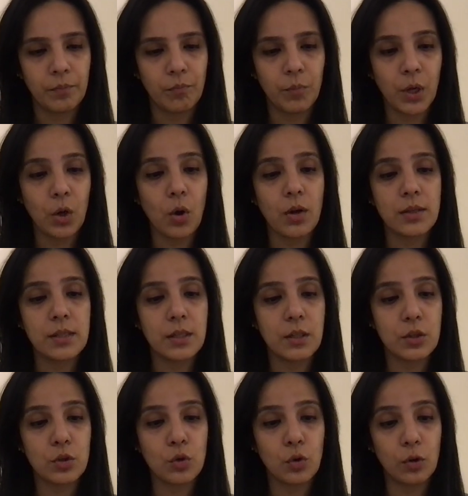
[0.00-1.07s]
Because it
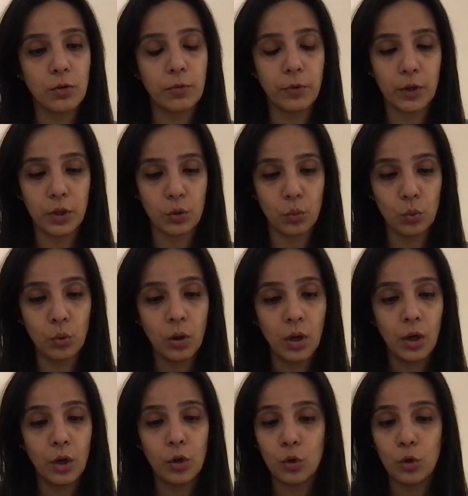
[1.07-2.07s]
is good for you,